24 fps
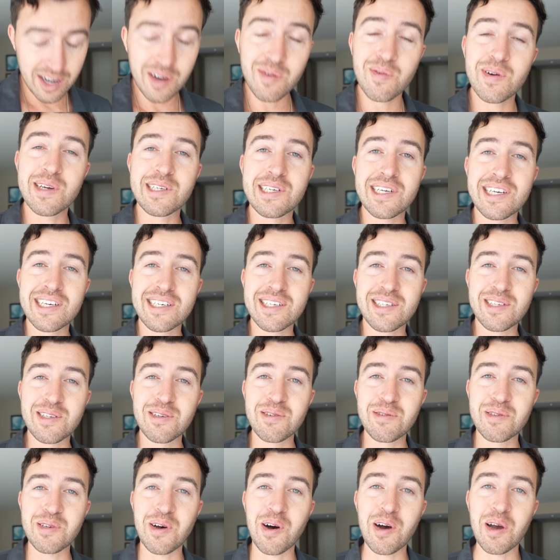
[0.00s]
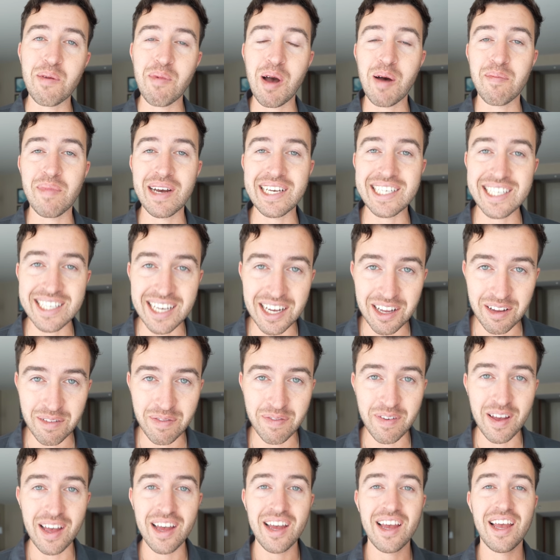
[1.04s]
which is to talk about
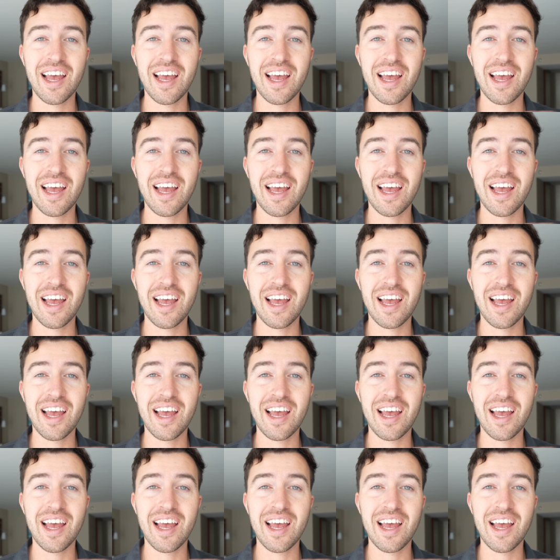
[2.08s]
myself